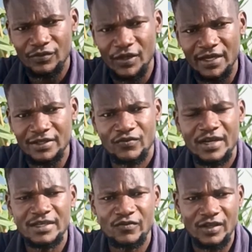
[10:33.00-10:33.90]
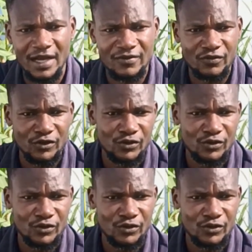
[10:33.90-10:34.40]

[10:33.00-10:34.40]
then it's very difficult for